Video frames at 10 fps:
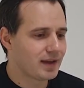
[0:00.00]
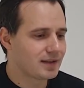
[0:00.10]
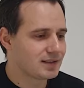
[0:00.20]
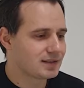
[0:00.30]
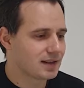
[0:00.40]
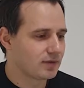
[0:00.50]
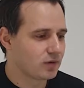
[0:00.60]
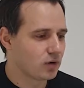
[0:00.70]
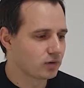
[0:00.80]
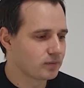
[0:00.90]
and a cell
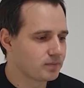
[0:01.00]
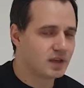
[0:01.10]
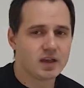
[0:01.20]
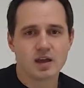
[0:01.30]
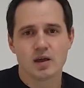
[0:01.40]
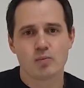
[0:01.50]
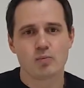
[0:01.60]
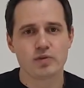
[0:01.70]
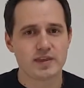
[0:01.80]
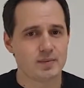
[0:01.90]
phone.
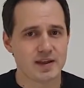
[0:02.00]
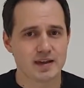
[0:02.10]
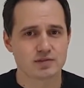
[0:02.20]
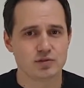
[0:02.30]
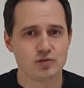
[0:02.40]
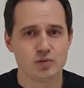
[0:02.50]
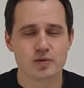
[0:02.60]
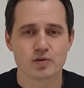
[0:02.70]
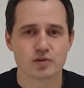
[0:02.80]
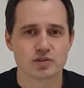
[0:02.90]
Put them next to you
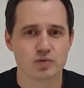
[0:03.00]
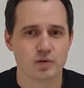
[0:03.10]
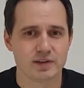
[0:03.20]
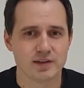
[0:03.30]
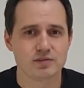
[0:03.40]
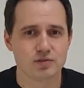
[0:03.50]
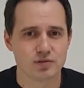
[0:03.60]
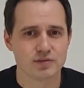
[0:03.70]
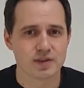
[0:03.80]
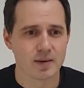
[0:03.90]
because you will need to
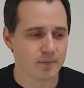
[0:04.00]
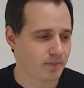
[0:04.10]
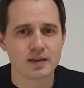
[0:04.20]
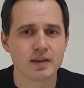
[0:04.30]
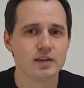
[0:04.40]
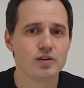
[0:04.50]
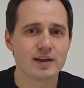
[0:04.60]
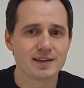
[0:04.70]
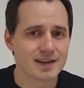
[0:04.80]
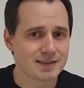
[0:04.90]
use them. You
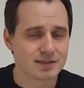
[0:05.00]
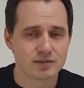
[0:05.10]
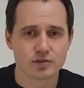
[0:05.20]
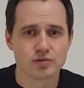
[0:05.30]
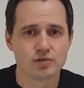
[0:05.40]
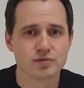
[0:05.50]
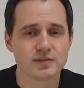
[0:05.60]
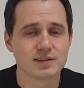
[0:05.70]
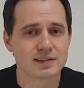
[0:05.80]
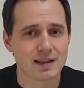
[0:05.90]
are necessary to use
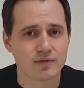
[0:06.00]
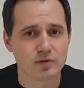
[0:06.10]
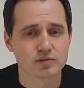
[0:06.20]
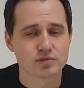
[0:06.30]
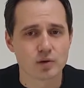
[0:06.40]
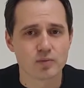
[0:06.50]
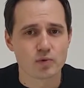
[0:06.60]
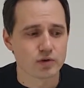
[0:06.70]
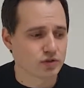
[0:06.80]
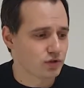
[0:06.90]
the cell phone
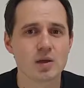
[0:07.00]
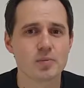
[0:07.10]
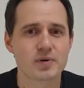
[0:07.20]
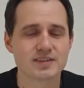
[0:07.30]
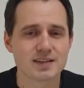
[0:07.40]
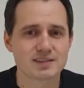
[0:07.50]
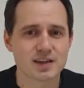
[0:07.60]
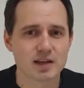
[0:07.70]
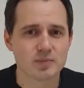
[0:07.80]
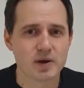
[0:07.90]
stopwatch. Press the
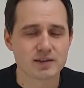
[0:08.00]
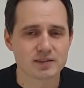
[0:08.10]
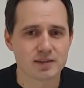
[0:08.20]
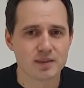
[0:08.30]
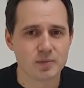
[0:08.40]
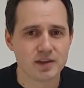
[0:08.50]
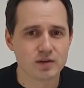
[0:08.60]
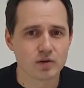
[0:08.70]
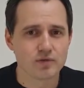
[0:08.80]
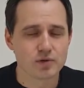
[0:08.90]
start button at the
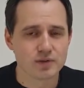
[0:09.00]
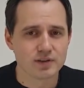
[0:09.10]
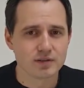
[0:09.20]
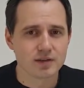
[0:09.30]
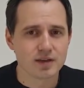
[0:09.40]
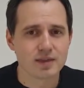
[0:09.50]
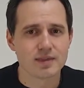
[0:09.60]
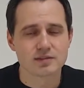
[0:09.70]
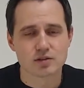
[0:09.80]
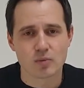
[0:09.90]
beginning of your reading and
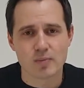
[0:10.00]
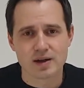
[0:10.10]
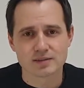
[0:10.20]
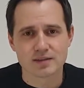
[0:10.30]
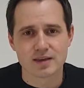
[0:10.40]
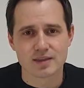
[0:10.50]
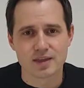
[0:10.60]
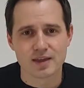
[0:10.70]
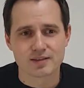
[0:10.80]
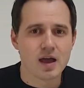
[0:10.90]
the stop button at
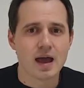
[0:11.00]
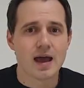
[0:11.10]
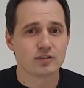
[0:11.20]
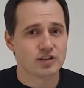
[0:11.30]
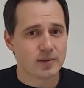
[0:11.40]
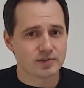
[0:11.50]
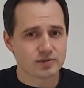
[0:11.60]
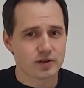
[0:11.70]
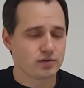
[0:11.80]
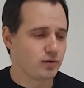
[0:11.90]
the end. I'll
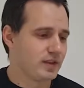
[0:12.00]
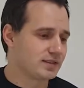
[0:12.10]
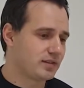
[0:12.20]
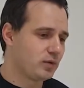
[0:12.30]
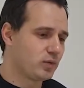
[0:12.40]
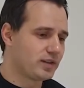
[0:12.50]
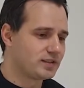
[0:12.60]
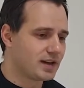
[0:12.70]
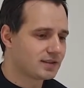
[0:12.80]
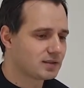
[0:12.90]
demonstrate you the screen with the
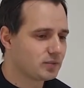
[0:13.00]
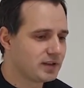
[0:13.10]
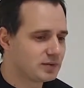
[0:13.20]
text. Please